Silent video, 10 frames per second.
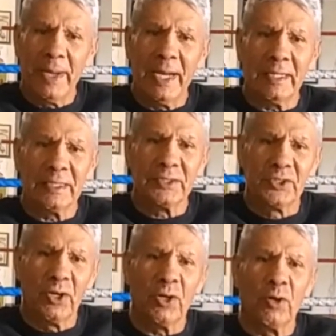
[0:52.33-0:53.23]
Bag
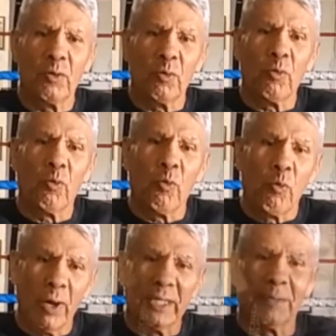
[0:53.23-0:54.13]
Show.
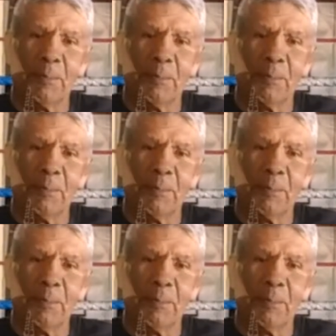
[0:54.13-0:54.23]
Well,